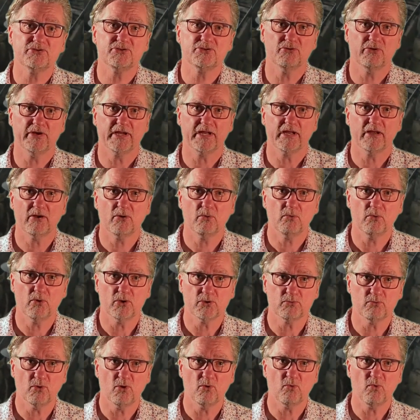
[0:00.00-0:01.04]
during
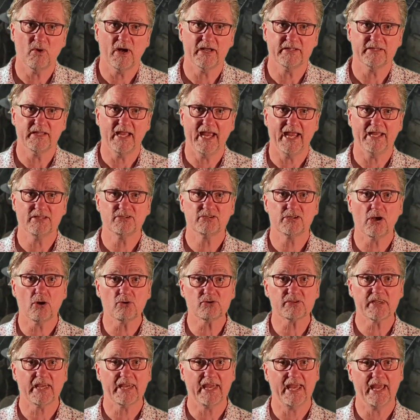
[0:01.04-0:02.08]
World War I, and
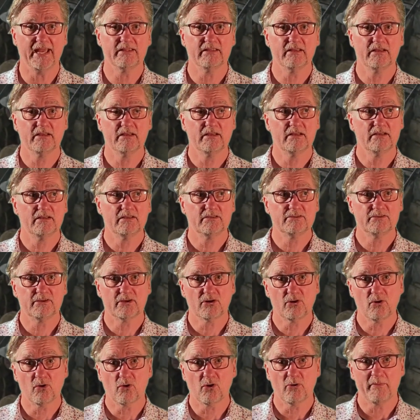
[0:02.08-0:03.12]
Dulce et
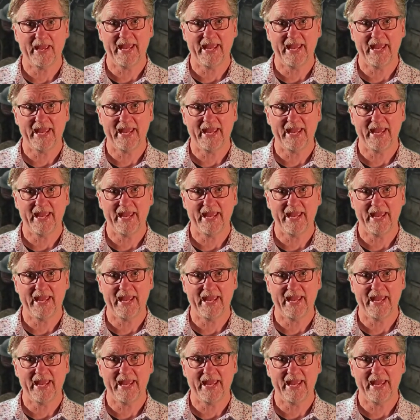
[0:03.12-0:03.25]
Decorum